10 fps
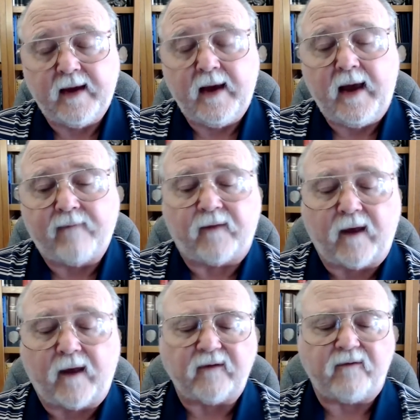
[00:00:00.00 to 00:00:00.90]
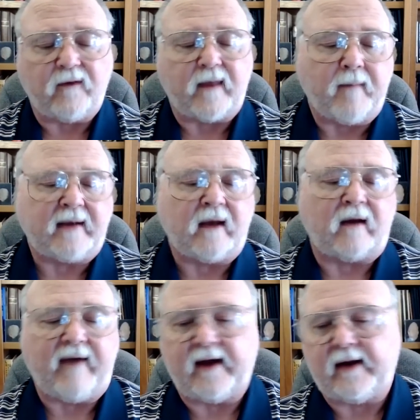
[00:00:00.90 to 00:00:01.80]
And for those of you that may not
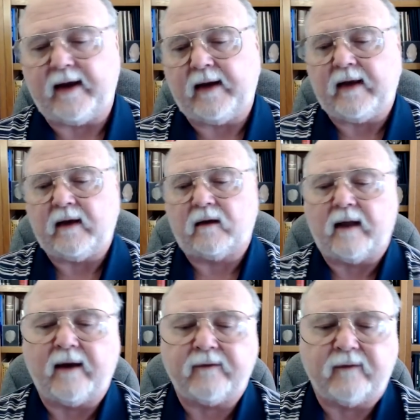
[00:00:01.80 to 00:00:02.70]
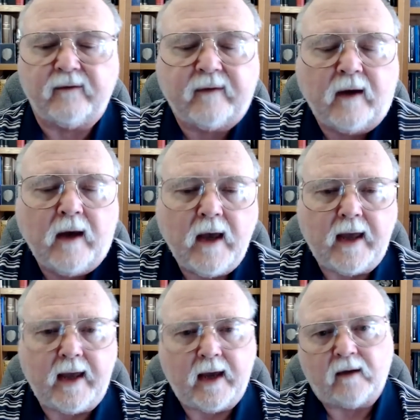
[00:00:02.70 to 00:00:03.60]
have had any classes
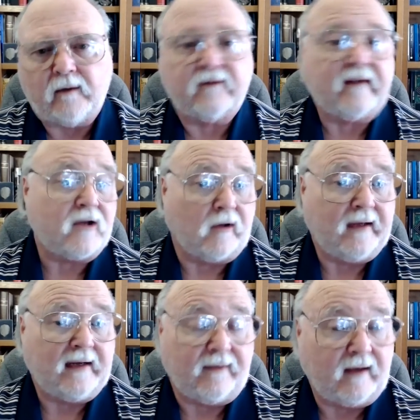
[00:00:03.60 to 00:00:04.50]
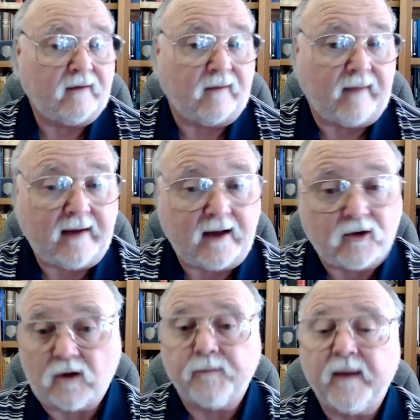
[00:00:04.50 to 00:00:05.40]
in scheduling and things of that
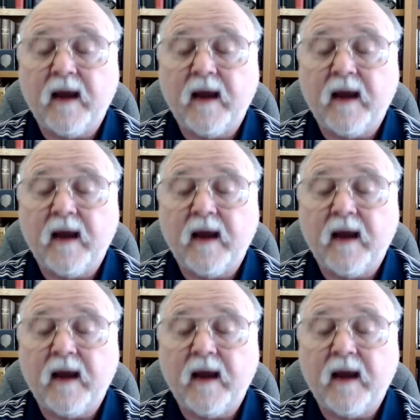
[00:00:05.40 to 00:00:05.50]
nature,